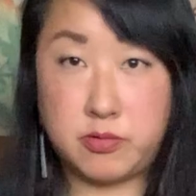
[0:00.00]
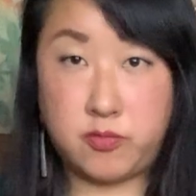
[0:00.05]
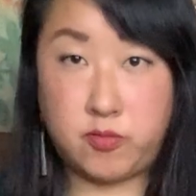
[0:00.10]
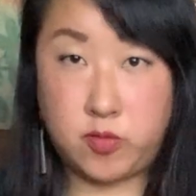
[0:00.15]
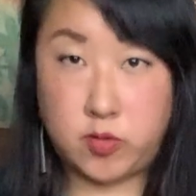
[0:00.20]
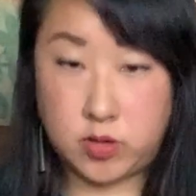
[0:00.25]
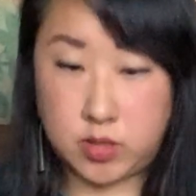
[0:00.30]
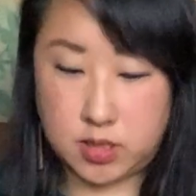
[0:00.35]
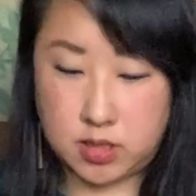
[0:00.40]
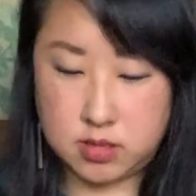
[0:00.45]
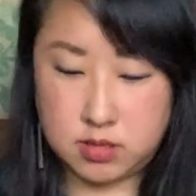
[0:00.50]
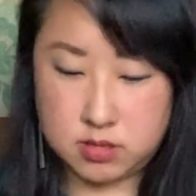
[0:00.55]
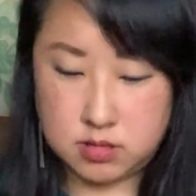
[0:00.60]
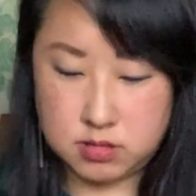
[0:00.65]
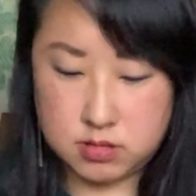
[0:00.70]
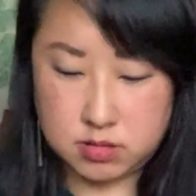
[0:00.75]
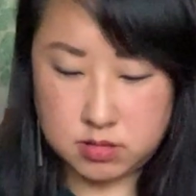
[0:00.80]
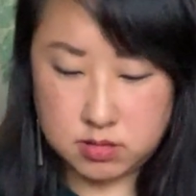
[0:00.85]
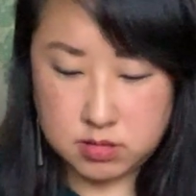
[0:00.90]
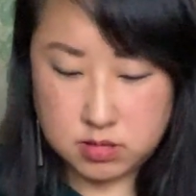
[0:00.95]
before.
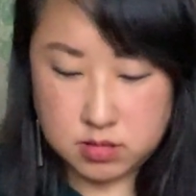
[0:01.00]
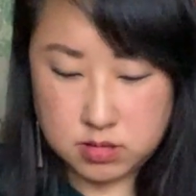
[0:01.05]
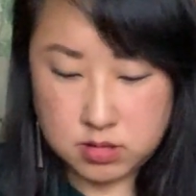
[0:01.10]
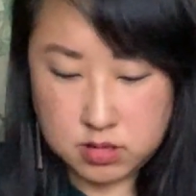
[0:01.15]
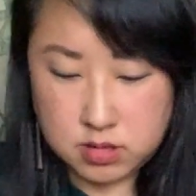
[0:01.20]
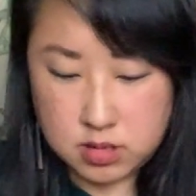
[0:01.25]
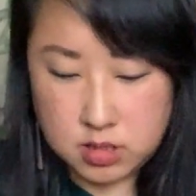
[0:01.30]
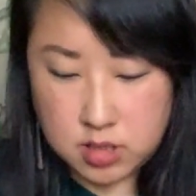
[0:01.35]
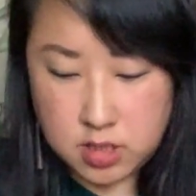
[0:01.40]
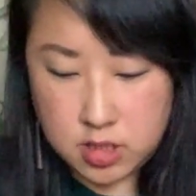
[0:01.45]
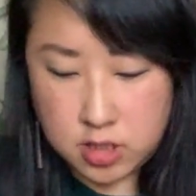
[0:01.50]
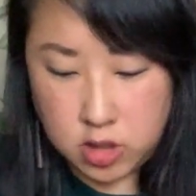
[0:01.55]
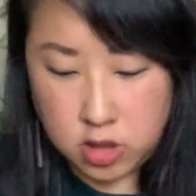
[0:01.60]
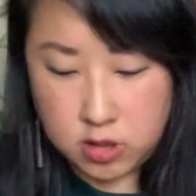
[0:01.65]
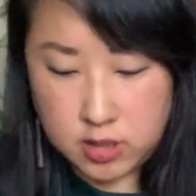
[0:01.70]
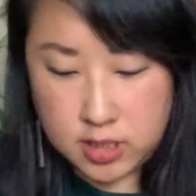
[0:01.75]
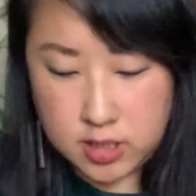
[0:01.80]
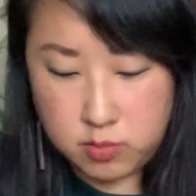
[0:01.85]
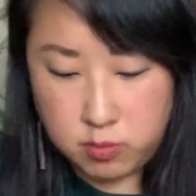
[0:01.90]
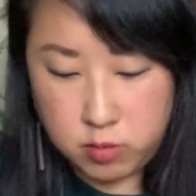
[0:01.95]
You're
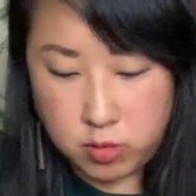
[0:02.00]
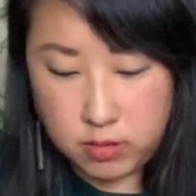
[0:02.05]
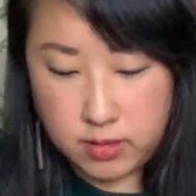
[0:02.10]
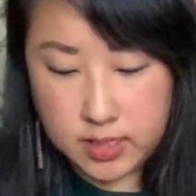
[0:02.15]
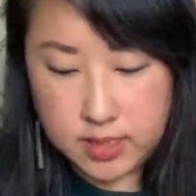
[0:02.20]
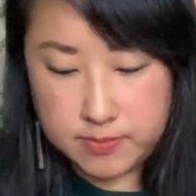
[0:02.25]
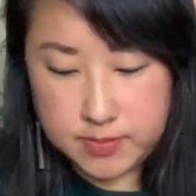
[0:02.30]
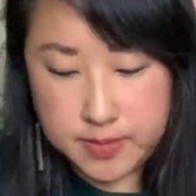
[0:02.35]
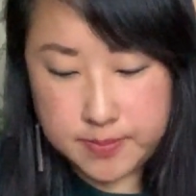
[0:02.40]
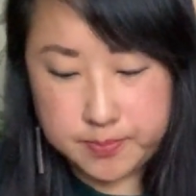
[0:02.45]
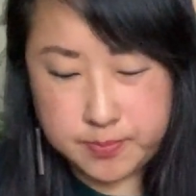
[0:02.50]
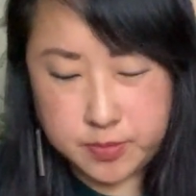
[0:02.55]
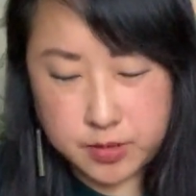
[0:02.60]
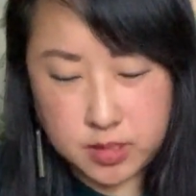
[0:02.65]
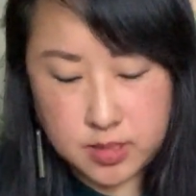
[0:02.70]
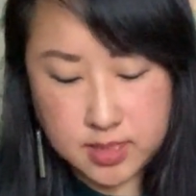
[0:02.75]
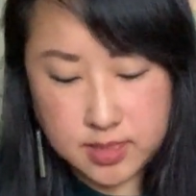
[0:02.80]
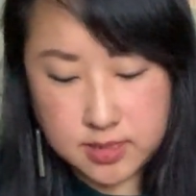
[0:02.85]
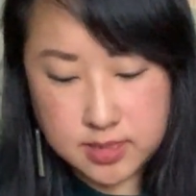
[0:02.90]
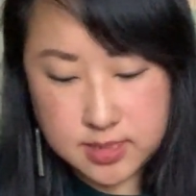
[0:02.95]
not worried about
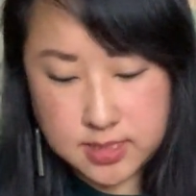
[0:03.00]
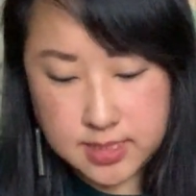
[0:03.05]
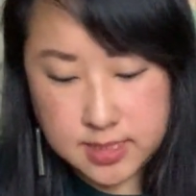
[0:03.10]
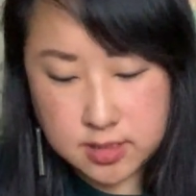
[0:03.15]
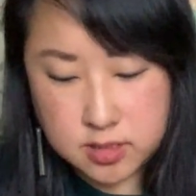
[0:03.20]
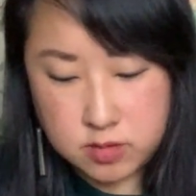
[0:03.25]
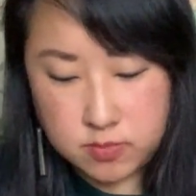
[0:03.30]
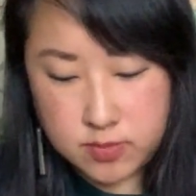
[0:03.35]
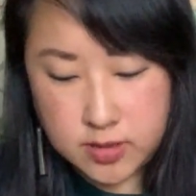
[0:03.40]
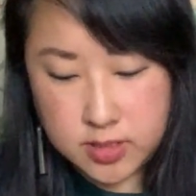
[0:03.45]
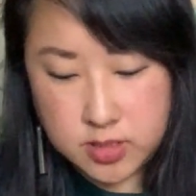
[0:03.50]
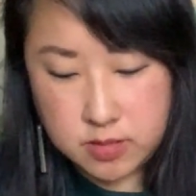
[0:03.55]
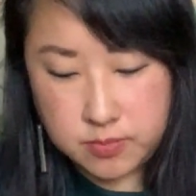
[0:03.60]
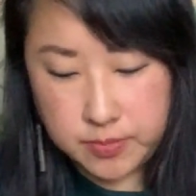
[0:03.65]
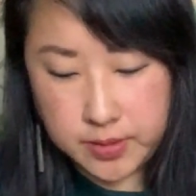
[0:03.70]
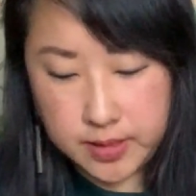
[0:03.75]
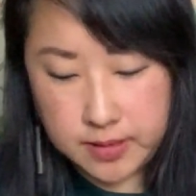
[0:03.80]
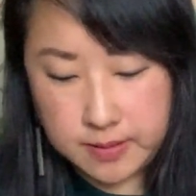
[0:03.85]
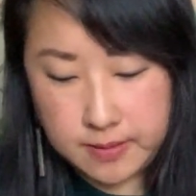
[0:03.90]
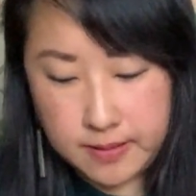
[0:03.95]
burning the tea so much,
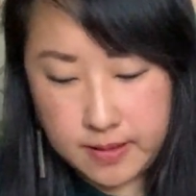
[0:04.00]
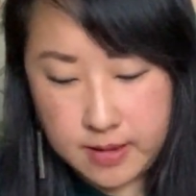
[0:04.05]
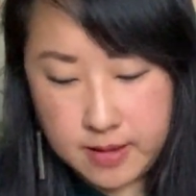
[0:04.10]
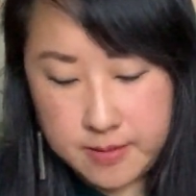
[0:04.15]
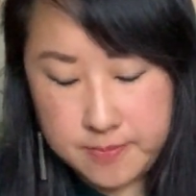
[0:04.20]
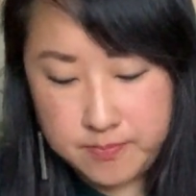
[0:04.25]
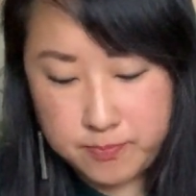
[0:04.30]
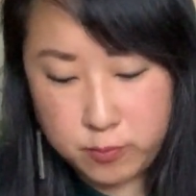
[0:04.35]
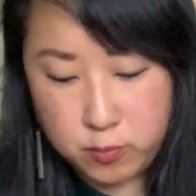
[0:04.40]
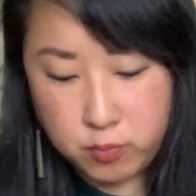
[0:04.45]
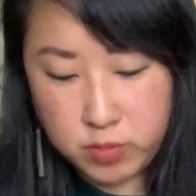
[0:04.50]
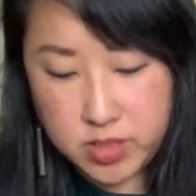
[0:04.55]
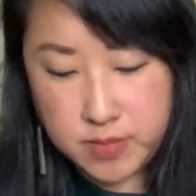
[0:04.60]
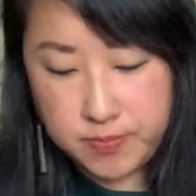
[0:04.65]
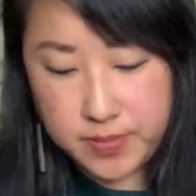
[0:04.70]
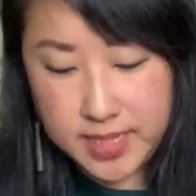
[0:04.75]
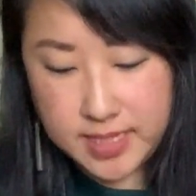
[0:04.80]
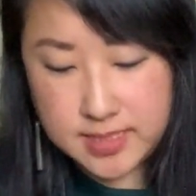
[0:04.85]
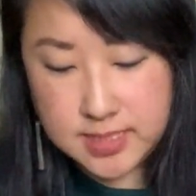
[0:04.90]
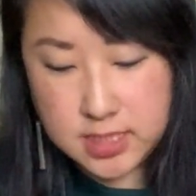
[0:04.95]
but with
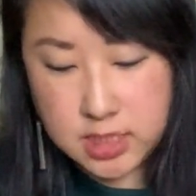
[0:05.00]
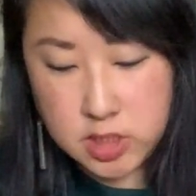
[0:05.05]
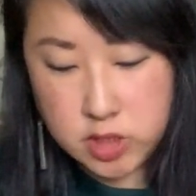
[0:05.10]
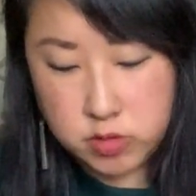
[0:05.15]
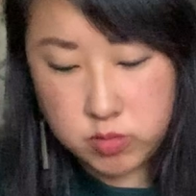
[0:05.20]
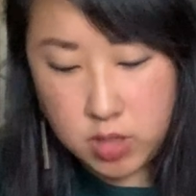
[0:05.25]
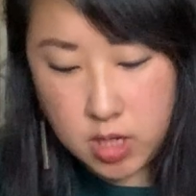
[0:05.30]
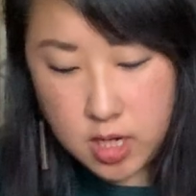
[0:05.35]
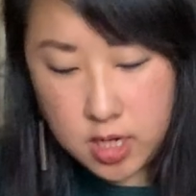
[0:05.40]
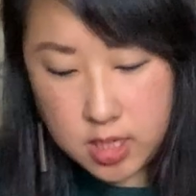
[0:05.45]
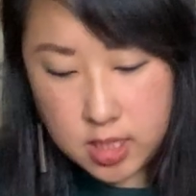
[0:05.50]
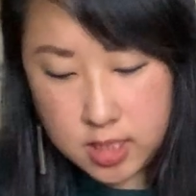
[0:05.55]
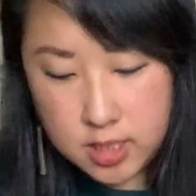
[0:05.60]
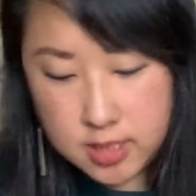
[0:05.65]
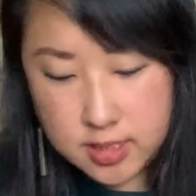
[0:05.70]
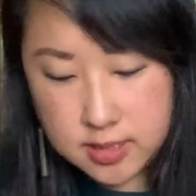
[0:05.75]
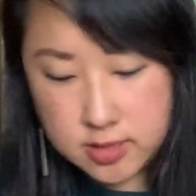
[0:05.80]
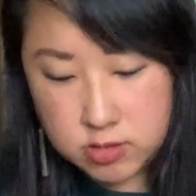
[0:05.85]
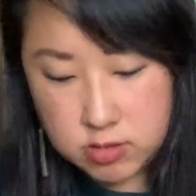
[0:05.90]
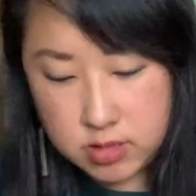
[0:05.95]
black tea, you are
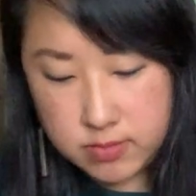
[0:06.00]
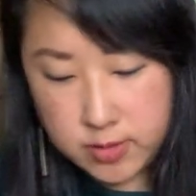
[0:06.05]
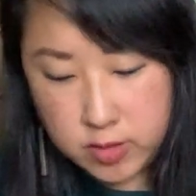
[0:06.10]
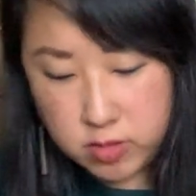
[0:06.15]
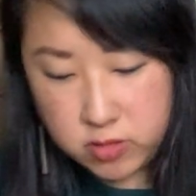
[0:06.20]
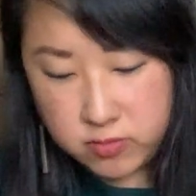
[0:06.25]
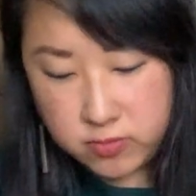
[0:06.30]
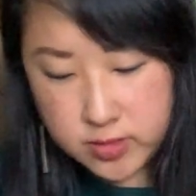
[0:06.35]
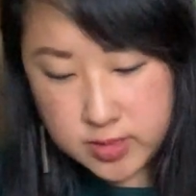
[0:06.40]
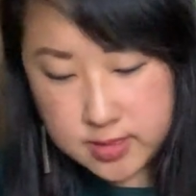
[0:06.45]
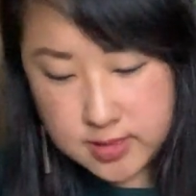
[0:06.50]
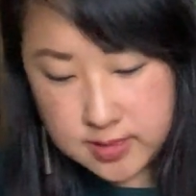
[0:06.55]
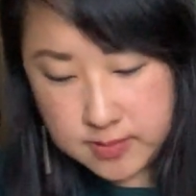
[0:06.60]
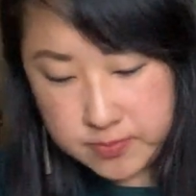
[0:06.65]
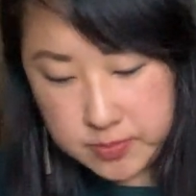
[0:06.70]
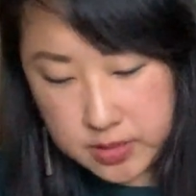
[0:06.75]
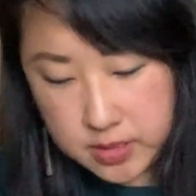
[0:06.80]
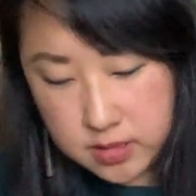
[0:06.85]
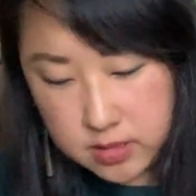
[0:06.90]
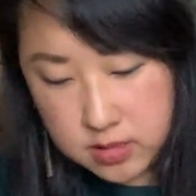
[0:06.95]
concerned about
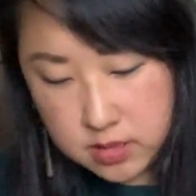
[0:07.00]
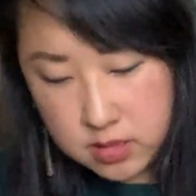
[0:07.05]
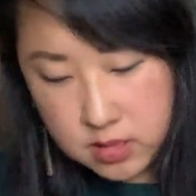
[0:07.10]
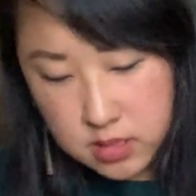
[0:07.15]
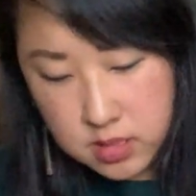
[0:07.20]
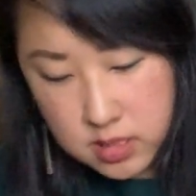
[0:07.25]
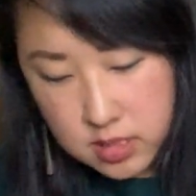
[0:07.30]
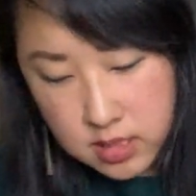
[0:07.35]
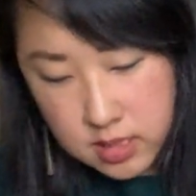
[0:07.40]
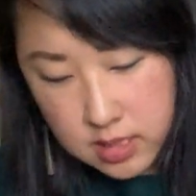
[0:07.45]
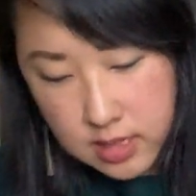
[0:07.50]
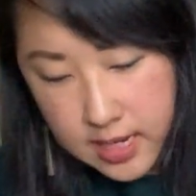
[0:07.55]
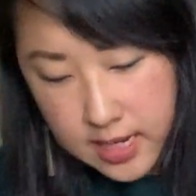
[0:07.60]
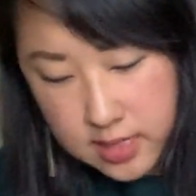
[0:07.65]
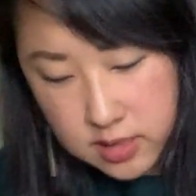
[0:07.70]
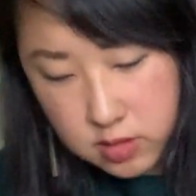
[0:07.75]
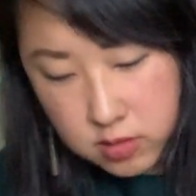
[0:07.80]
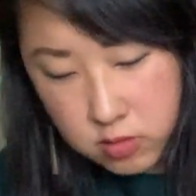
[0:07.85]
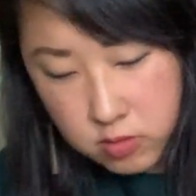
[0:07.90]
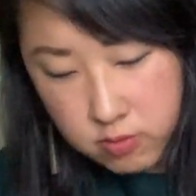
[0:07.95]
oversteeping.
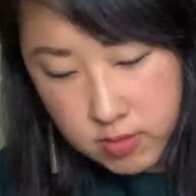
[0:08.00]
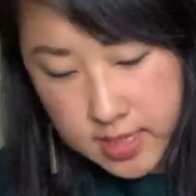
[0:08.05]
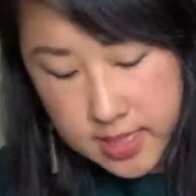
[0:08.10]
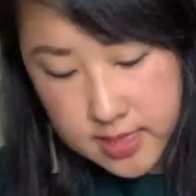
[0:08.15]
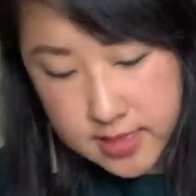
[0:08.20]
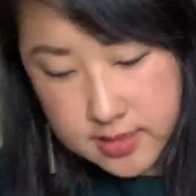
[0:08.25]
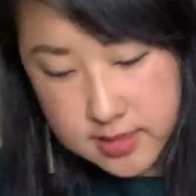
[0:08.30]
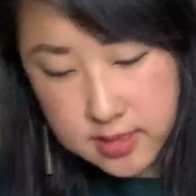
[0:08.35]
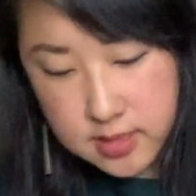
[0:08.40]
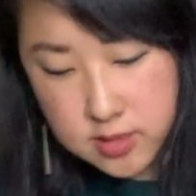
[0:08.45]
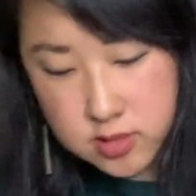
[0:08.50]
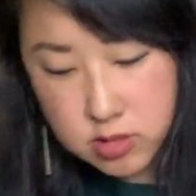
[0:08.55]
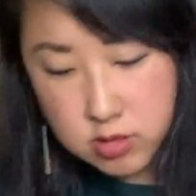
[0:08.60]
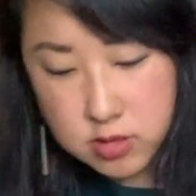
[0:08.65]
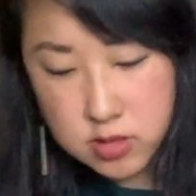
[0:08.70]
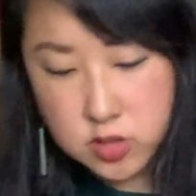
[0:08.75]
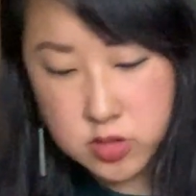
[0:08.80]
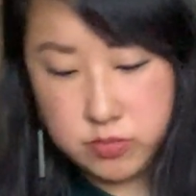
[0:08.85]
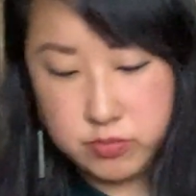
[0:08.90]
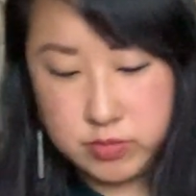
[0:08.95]
Not quite as concerned
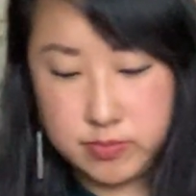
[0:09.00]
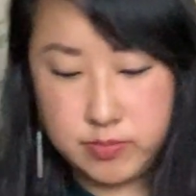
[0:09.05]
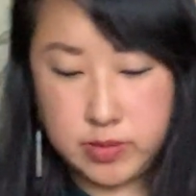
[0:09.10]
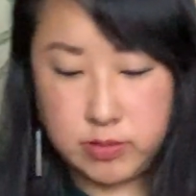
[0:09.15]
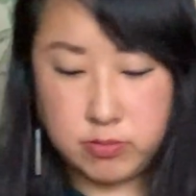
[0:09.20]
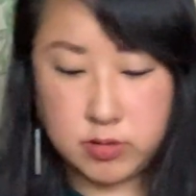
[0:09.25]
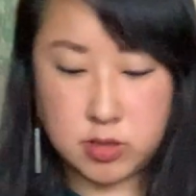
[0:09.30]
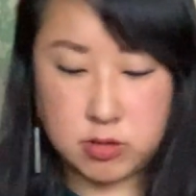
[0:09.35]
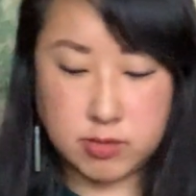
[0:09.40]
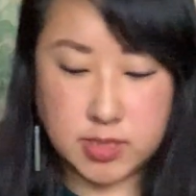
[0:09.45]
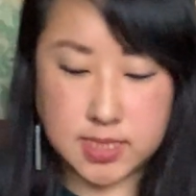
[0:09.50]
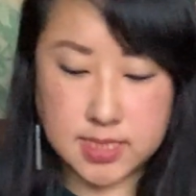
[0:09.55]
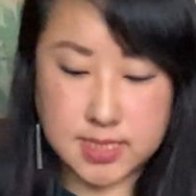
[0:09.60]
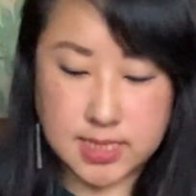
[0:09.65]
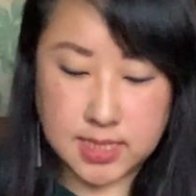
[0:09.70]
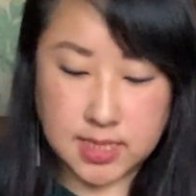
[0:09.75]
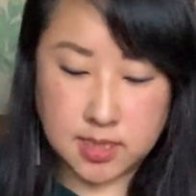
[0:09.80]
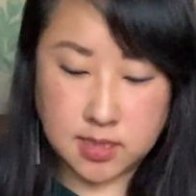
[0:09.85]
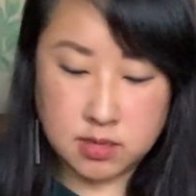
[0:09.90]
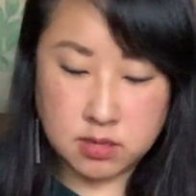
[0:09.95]
as you would be with green
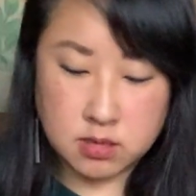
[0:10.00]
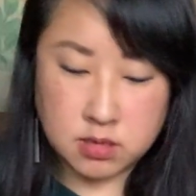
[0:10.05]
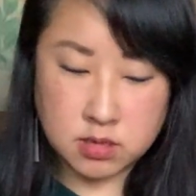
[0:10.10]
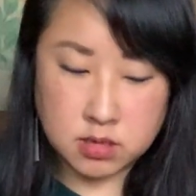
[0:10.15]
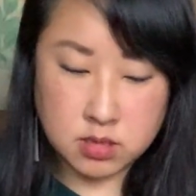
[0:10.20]
tea,